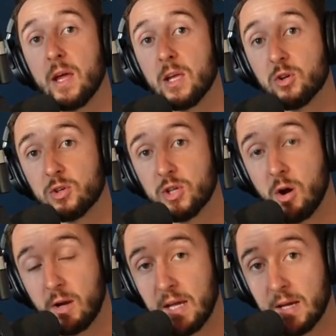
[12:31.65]
You're
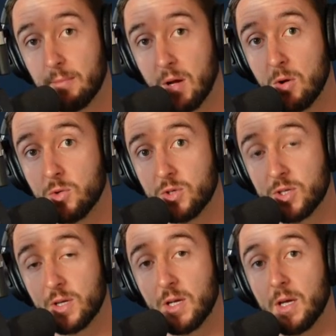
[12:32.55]
talking
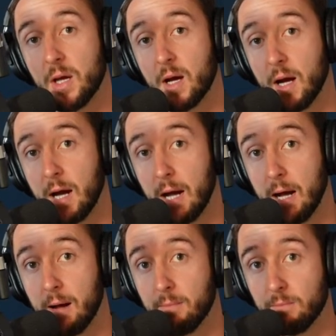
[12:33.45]
about
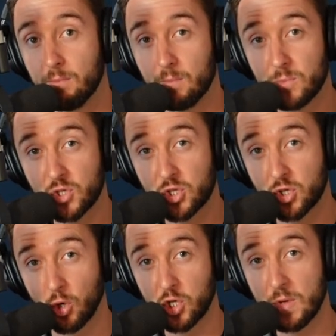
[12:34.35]

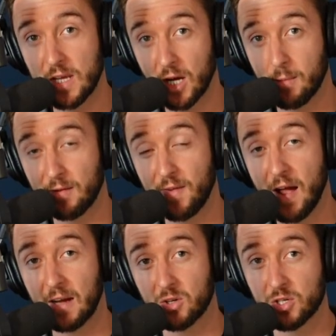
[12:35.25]
socioeconomic
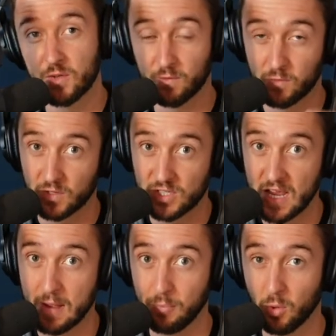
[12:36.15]
factors. For
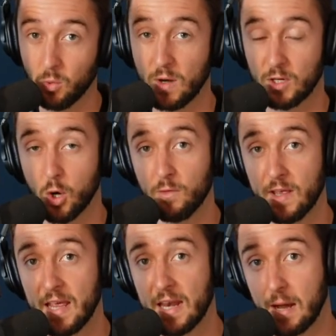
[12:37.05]
example, when
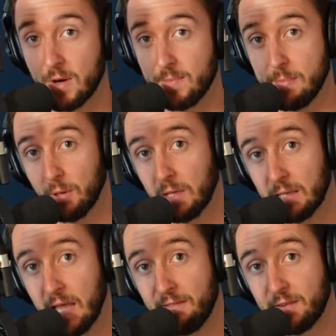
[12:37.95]
COVID hit, how many
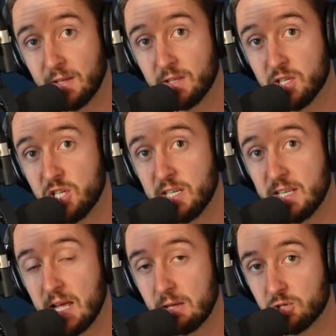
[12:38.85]
people left the
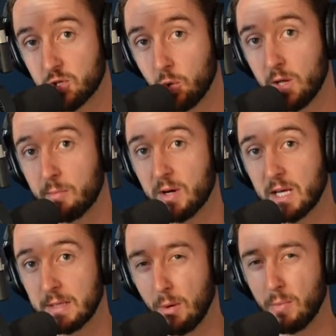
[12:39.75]
GTA? That was totally
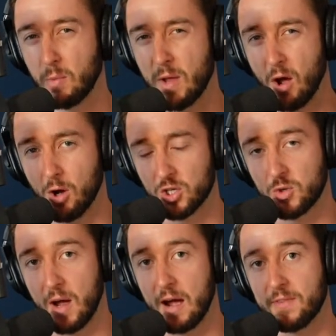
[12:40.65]
unpredictable. But we
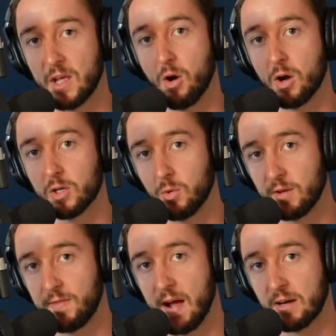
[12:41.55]
also have the ongoing
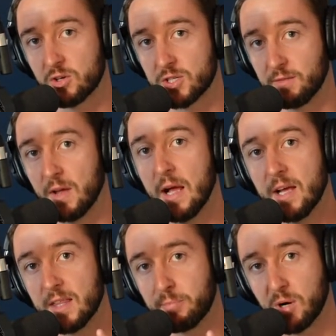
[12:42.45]
factors of
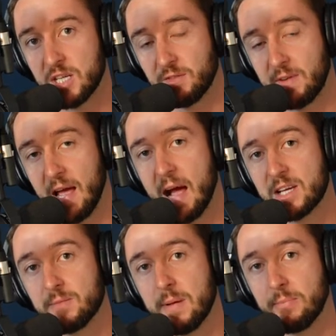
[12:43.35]
the price of
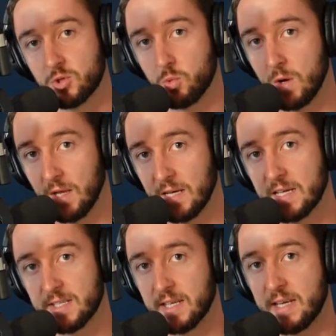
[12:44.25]
gas and people's
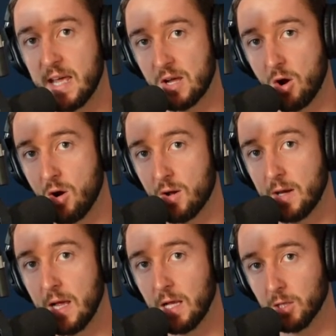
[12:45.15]
willingness to take on
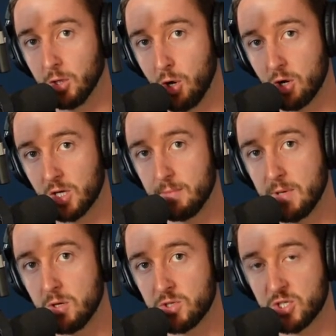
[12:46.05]
long
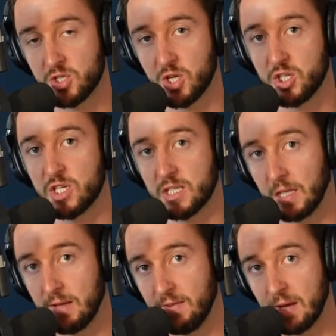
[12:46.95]
commutes, such as
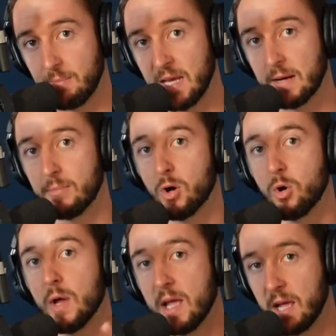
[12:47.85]
living in
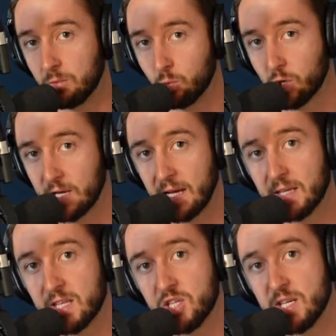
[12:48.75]
Peterborough and working
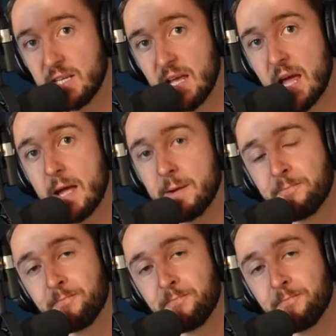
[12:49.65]
in the GTA.